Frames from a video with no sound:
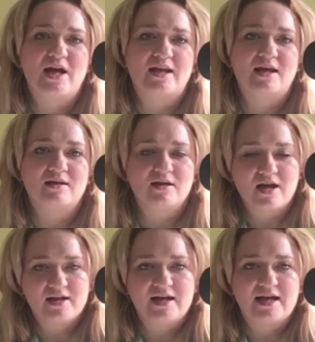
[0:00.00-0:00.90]
when
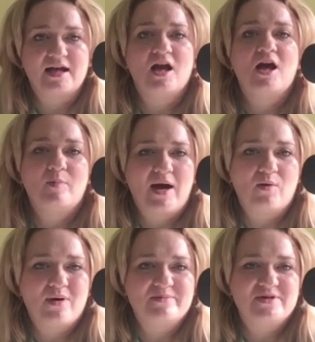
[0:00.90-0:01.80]
learning
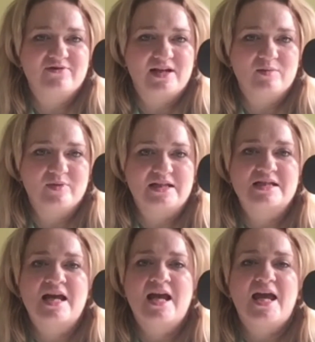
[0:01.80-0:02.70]
about web development